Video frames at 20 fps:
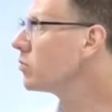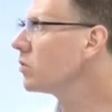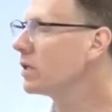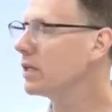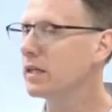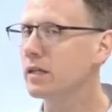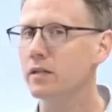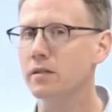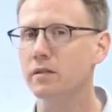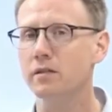one
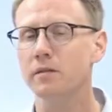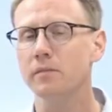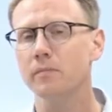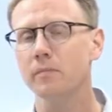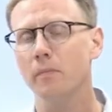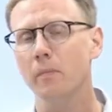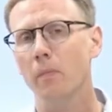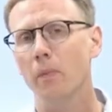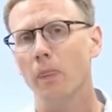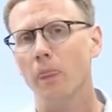is,
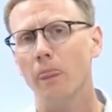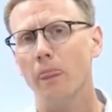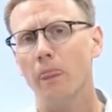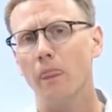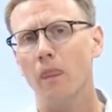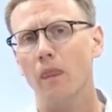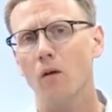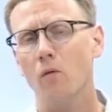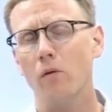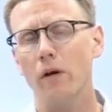
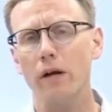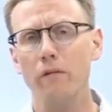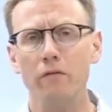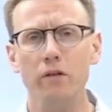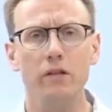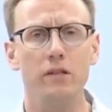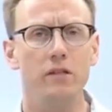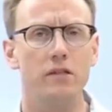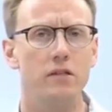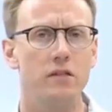whatever
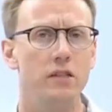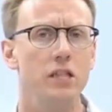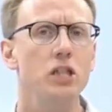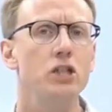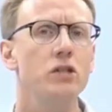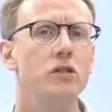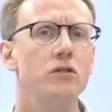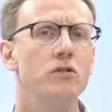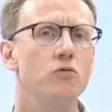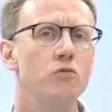
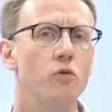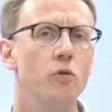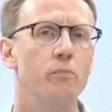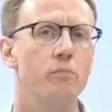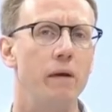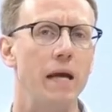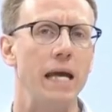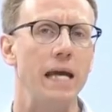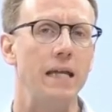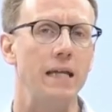decisions were
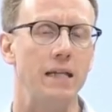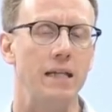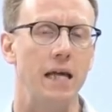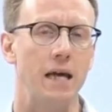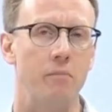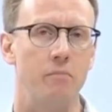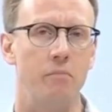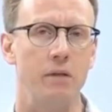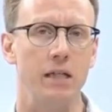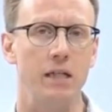made in
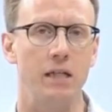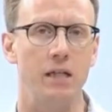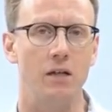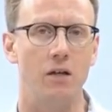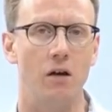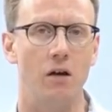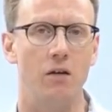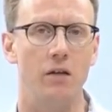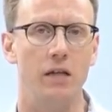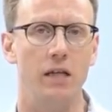that meeting,
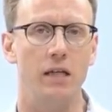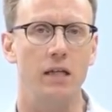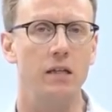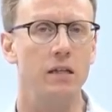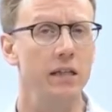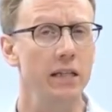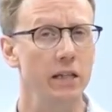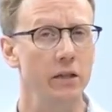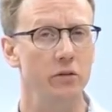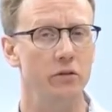are they
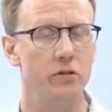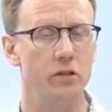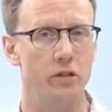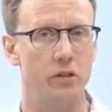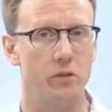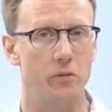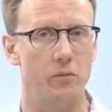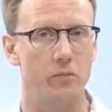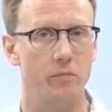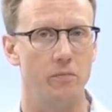clear to
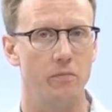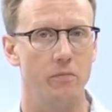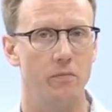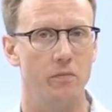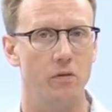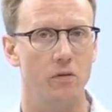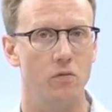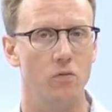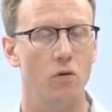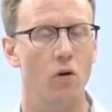you?
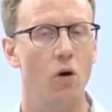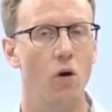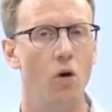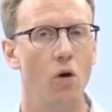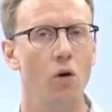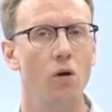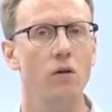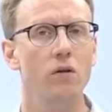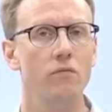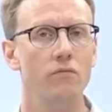Were
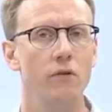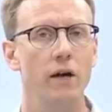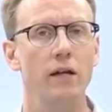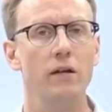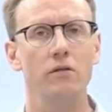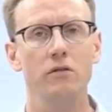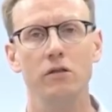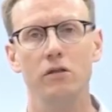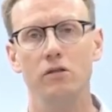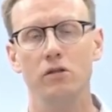all the
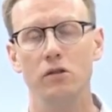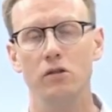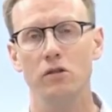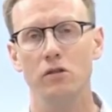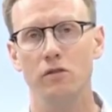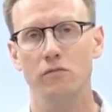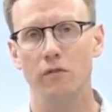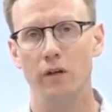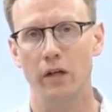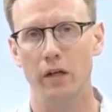final
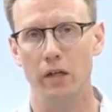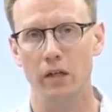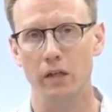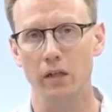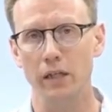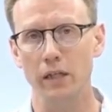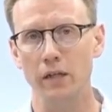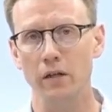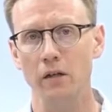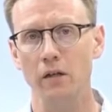decisions very
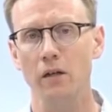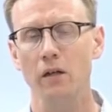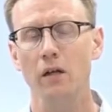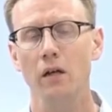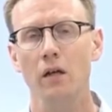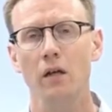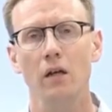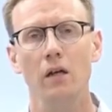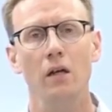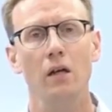clear
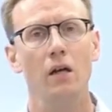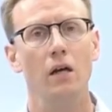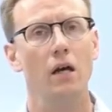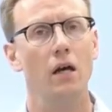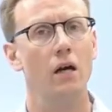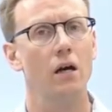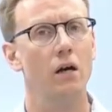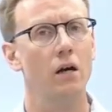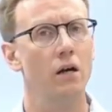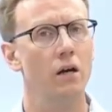
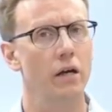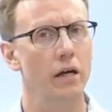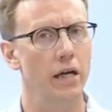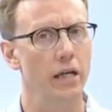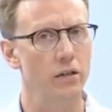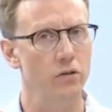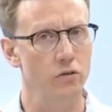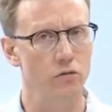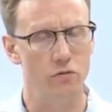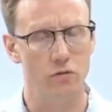
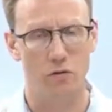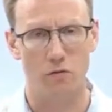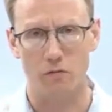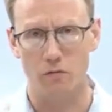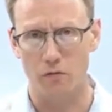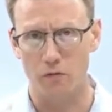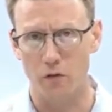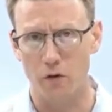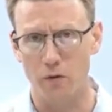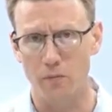and you've
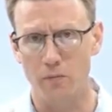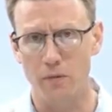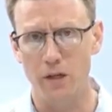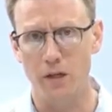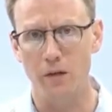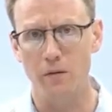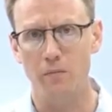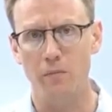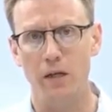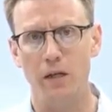confirmed
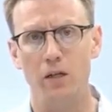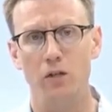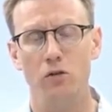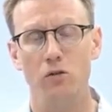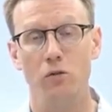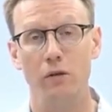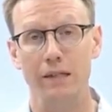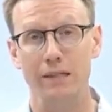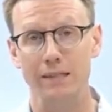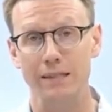them and you
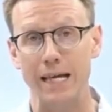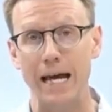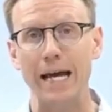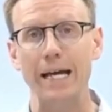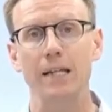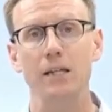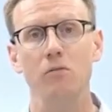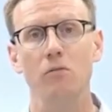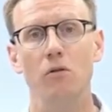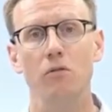know
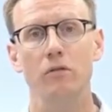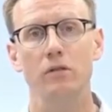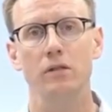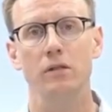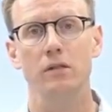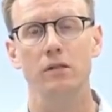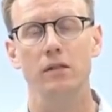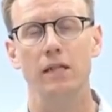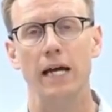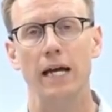exactly what was
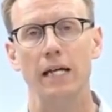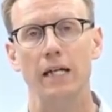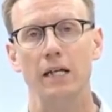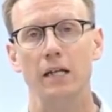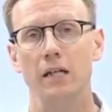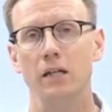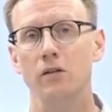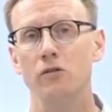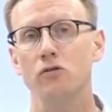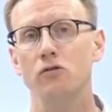decided
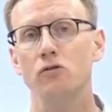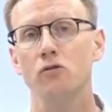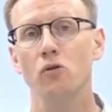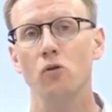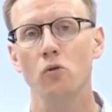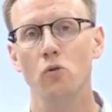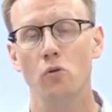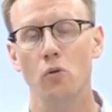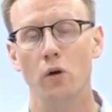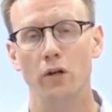and there's
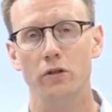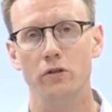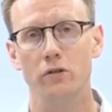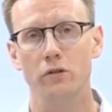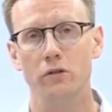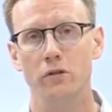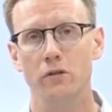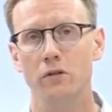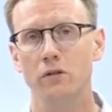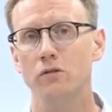no
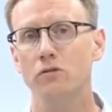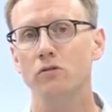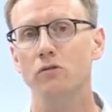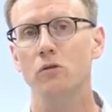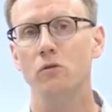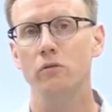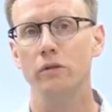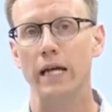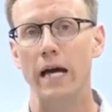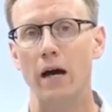question, there's
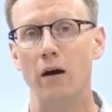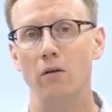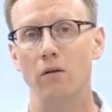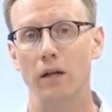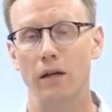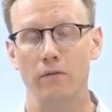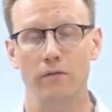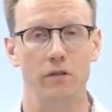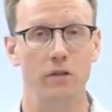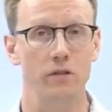no doubt
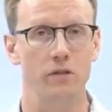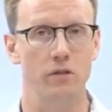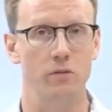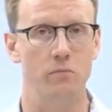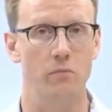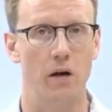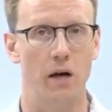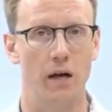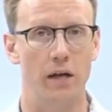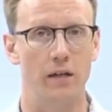left in your
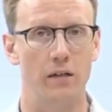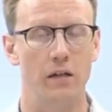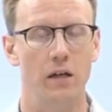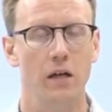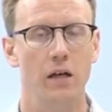mind?